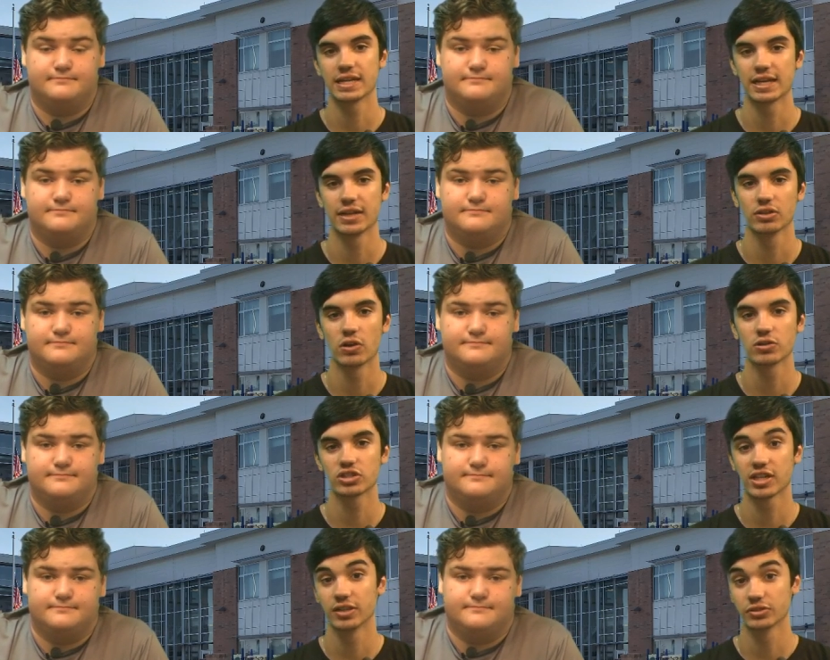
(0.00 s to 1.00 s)
Speaker 1: in a
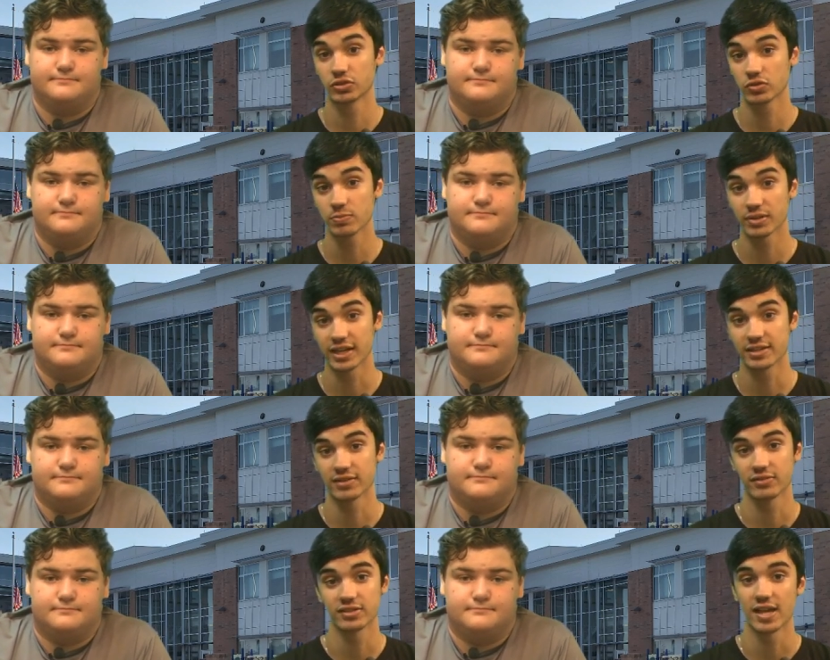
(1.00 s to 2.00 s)
large-scale tree planting
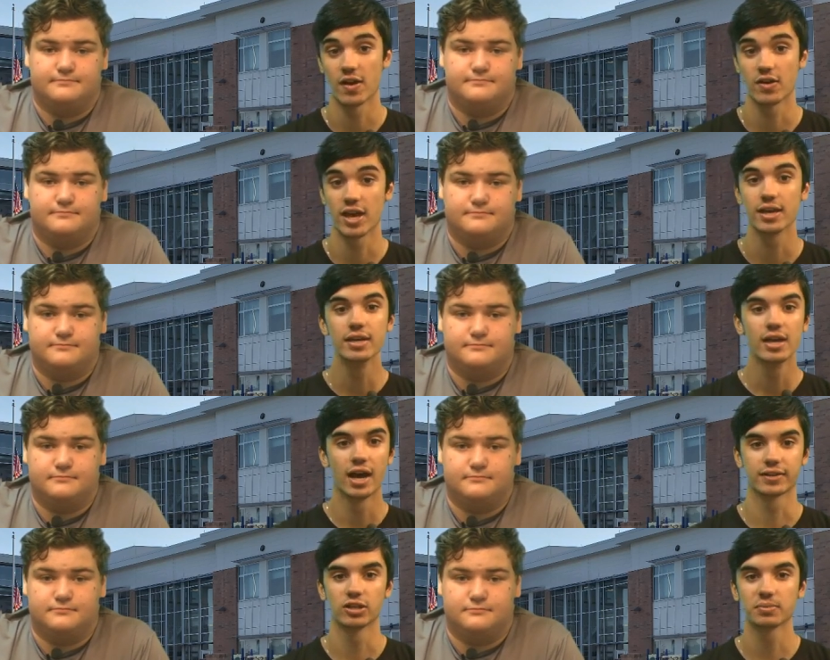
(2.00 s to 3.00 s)
on Saturday,
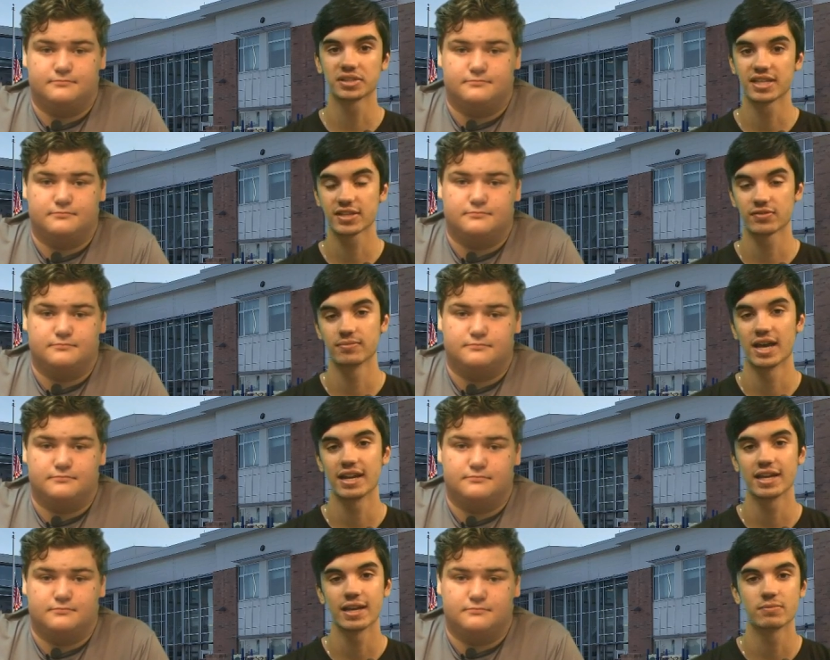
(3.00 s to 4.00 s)
October 6 from 9
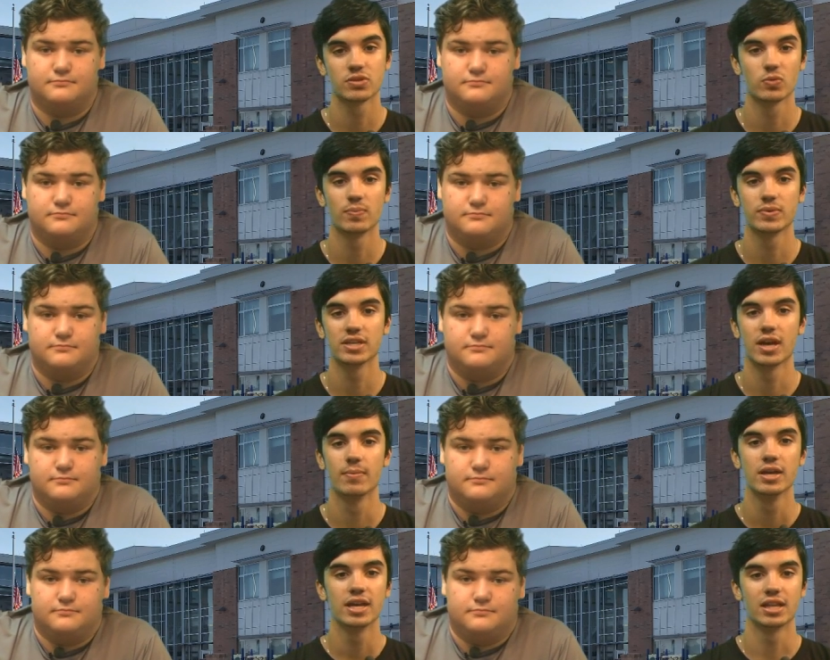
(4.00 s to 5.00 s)
a.m. to 1 p.m.
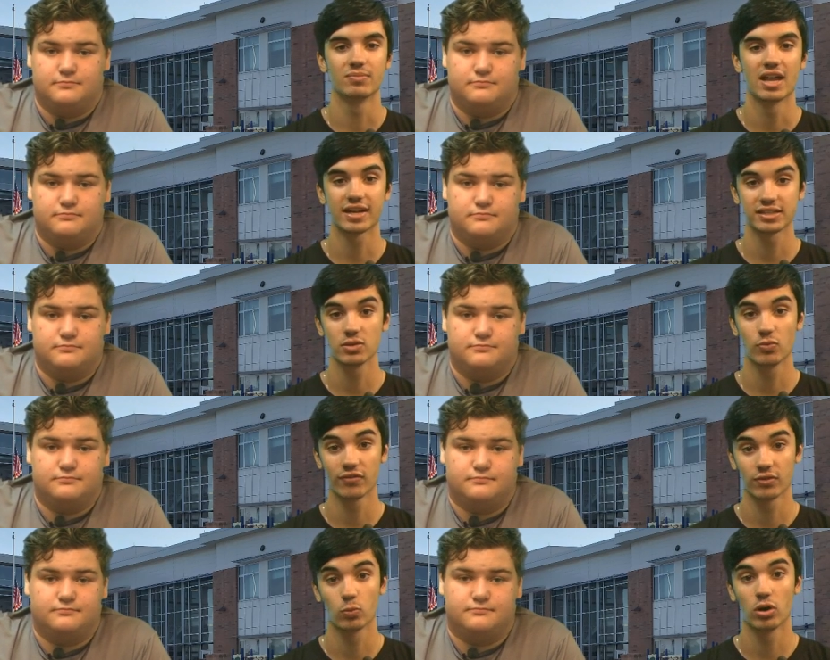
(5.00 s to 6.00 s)
in the Monocacy
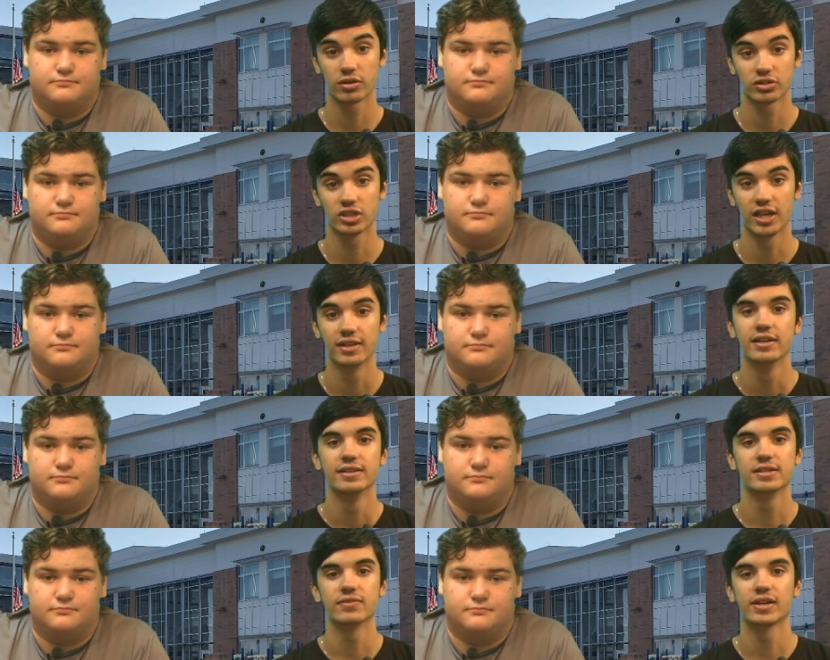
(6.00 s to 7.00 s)
River watershed.
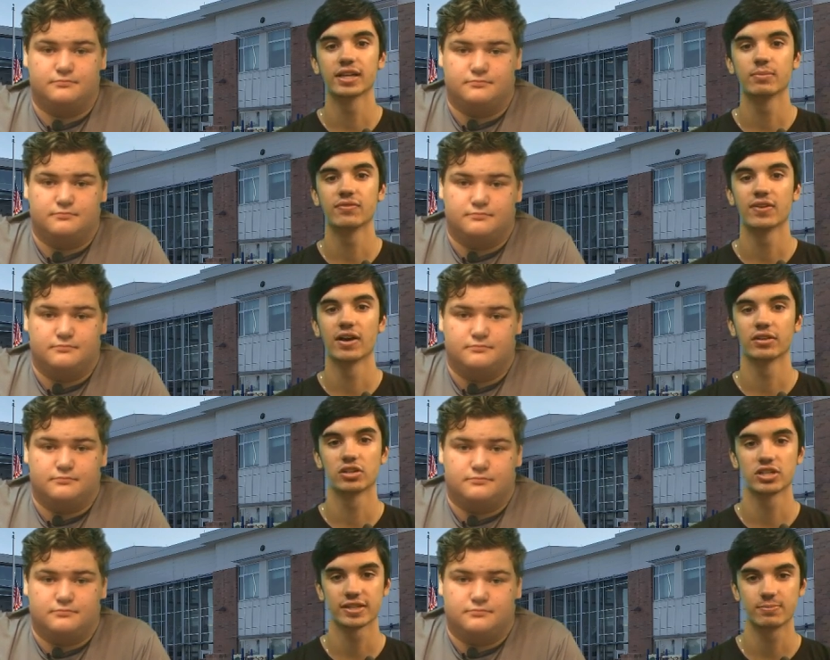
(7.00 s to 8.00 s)
This event can be found on the
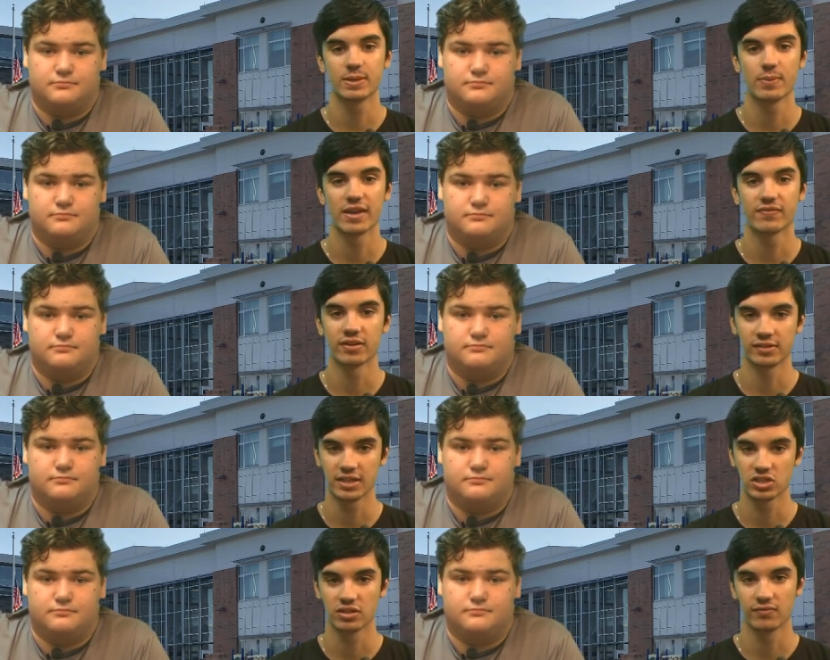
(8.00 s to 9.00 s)
Chesapeake Bay
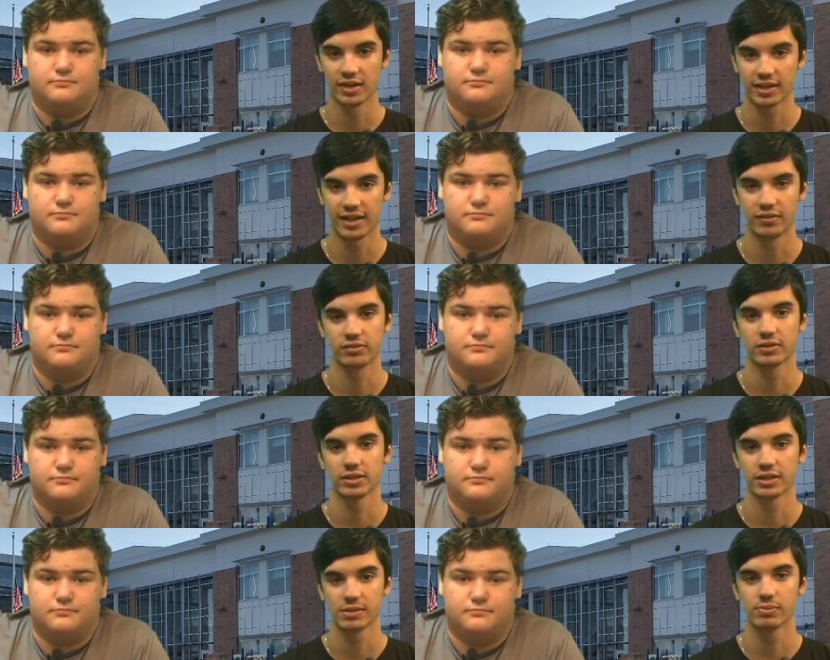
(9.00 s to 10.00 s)
Foundation event calendar at the
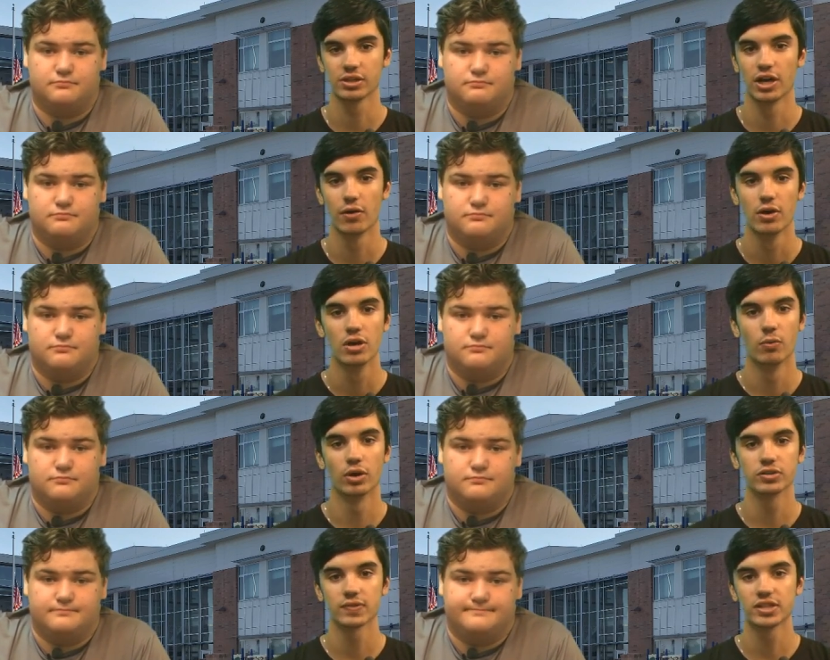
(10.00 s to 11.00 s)
link below.
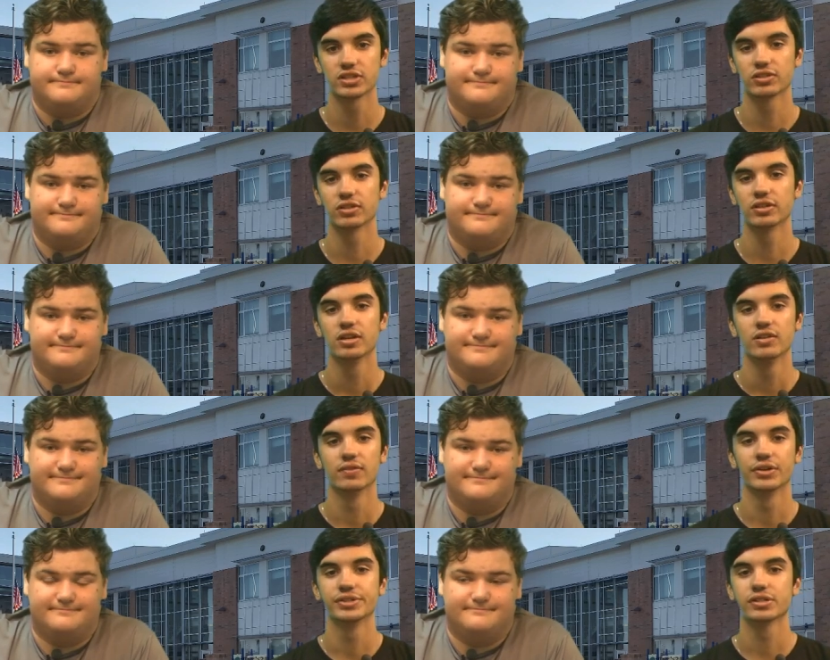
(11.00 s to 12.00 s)
Once registered,
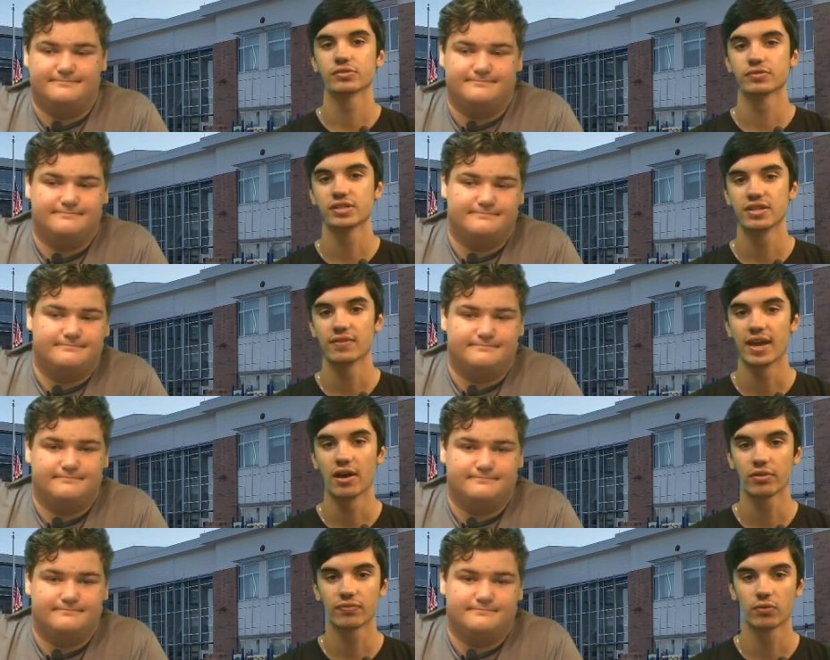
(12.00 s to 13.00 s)
volunteers will receive a
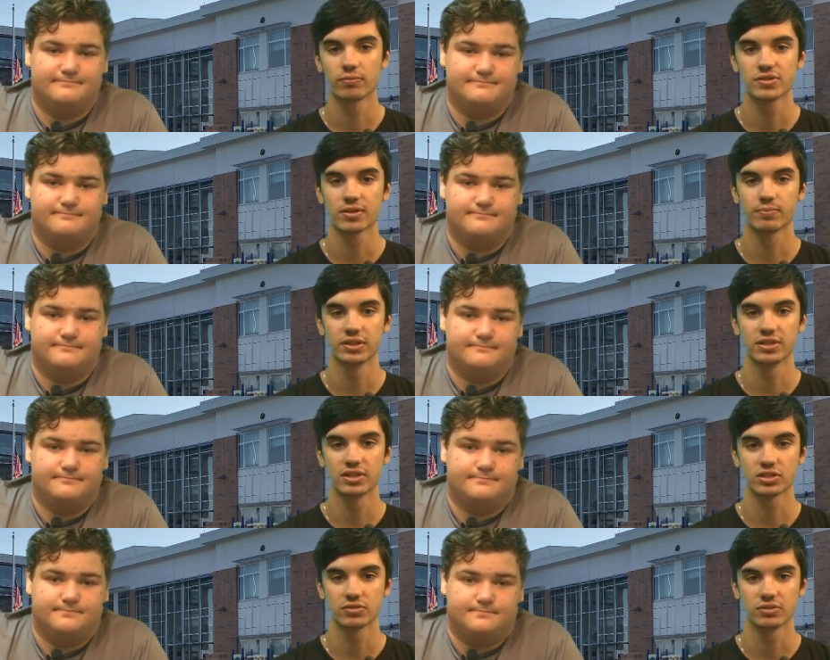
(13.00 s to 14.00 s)
health form to complete
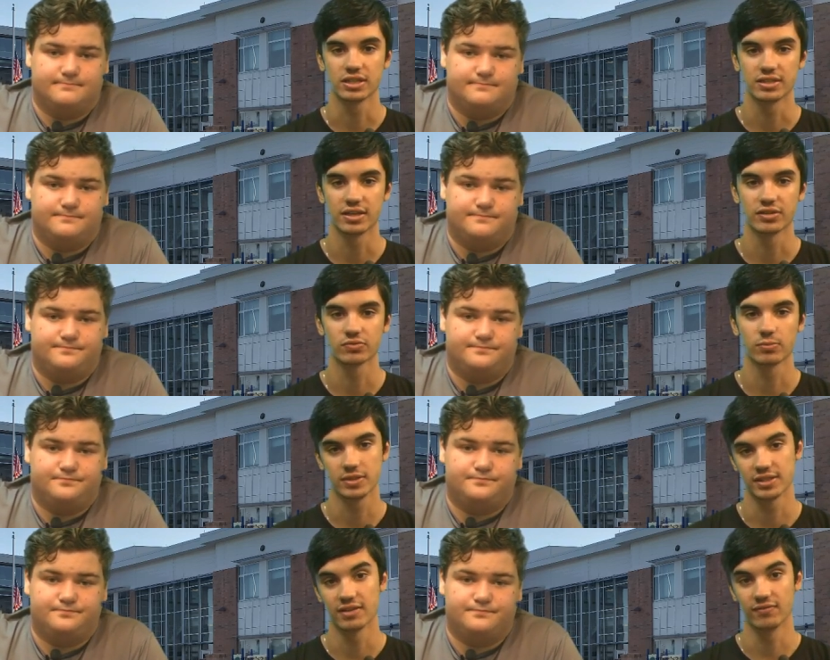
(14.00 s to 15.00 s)
additional details will be
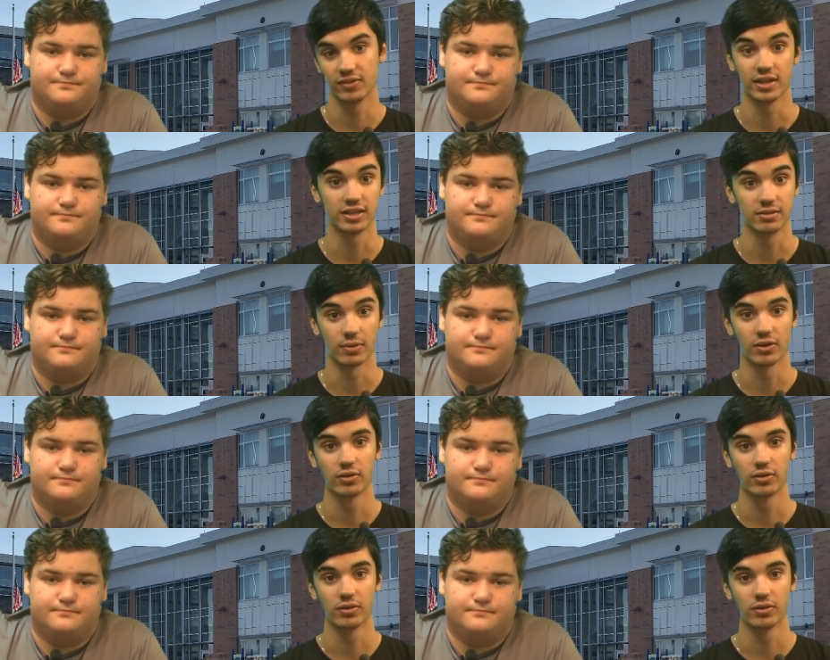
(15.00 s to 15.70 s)
sent via email.